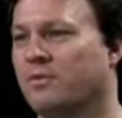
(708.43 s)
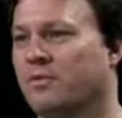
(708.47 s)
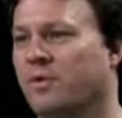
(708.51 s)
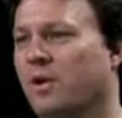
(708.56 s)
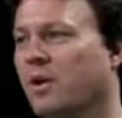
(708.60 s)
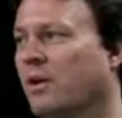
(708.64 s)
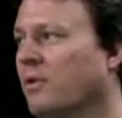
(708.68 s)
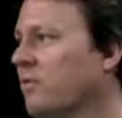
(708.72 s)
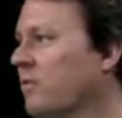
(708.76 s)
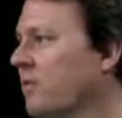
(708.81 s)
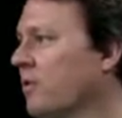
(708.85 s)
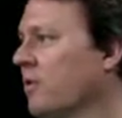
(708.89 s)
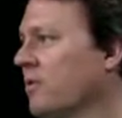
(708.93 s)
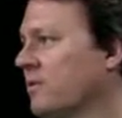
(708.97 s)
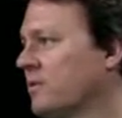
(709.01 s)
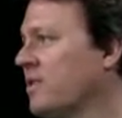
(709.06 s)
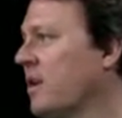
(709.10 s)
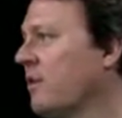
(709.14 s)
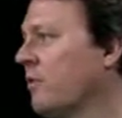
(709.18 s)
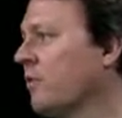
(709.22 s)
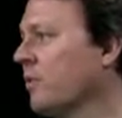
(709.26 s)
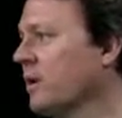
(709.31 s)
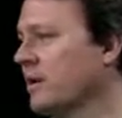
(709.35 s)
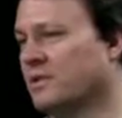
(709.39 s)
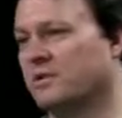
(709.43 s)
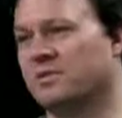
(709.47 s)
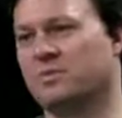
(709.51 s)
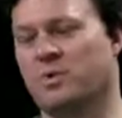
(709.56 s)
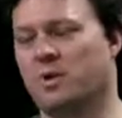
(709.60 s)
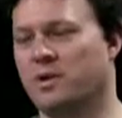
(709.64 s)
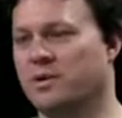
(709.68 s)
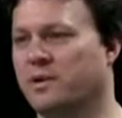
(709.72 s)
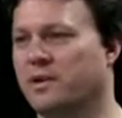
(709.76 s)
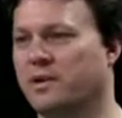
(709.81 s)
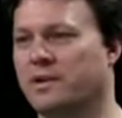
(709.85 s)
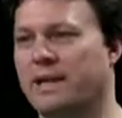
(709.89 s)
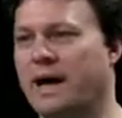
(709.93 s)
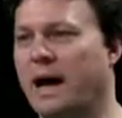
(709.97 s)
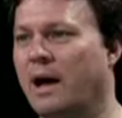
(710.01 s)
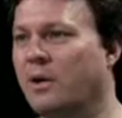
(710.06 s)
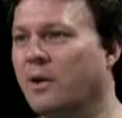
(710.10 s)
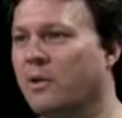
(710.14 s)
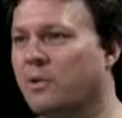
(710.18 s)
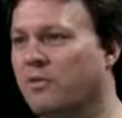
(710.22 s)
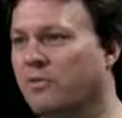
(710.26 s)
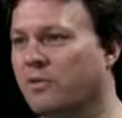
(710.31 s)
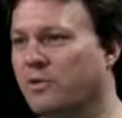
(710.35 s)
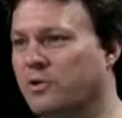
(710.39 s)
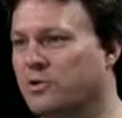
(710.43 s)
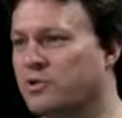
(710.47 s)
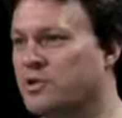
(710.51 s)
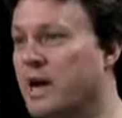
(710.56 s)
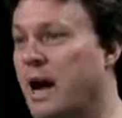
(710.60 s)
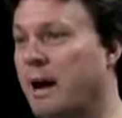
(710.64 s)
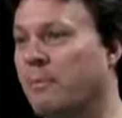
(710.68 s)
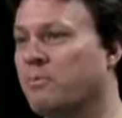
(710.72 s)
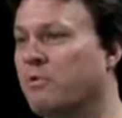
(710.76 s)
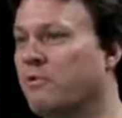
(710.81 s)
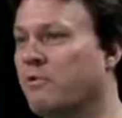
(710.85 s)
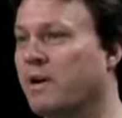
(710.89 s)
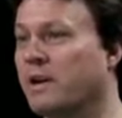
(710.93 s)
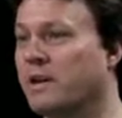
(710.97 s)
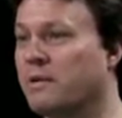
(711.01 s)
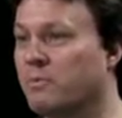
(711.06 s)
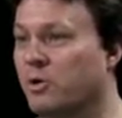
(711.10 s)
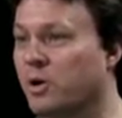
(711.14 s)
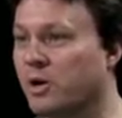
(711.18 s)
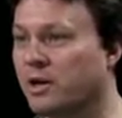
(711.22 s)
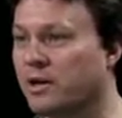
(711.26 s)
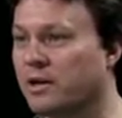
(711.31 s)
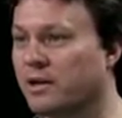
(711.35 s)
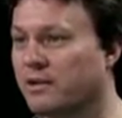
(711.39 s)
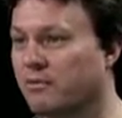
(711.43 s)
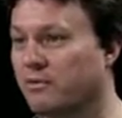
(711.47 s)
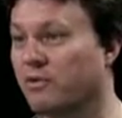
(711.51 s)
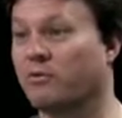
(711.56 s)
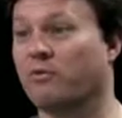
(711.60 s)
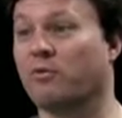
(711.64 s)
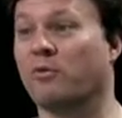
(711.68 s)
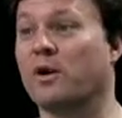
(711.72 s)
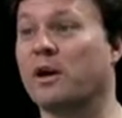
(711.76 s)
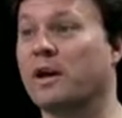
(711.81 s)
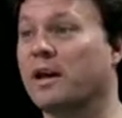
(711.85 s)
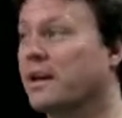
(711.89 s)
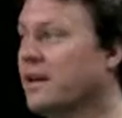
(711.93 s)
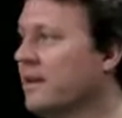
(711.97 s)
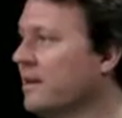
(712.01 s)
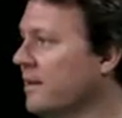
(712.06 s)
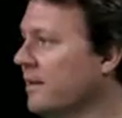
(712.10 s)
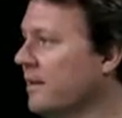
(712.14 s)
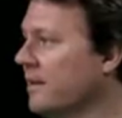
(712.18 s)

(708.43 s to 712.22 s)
For several reasons. One, you can download the first chapter of any book for free